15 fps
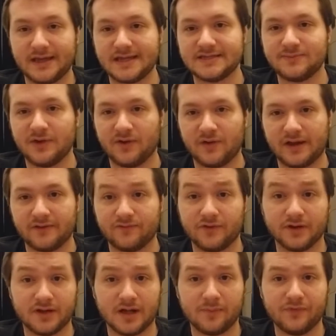has been around for
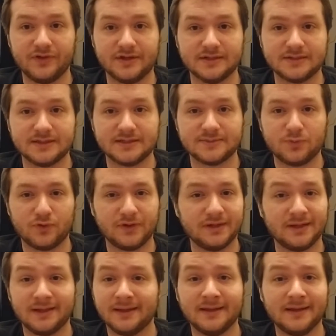a couple years at this
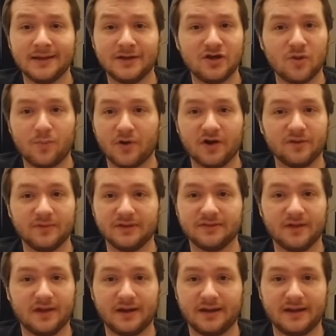point. No part of me
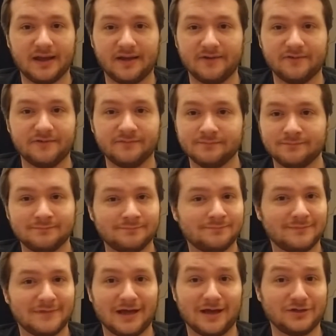thought I'd have
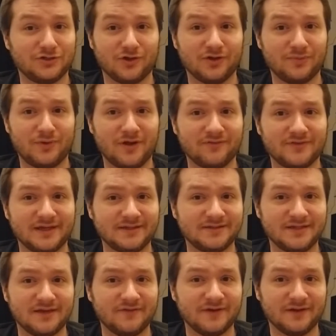a Charlie Brown
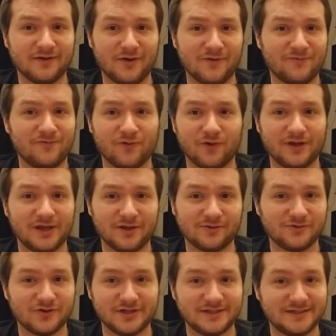Thanksgiving on 4K
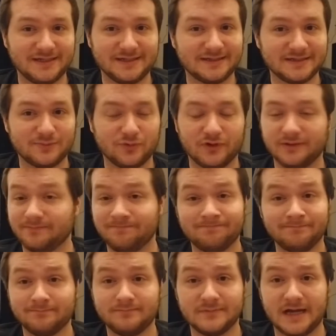Ultra HD at this point.
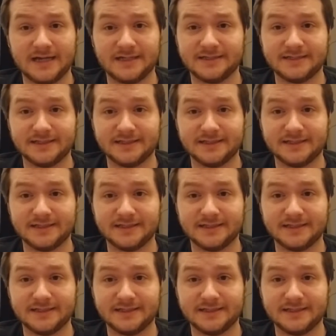I just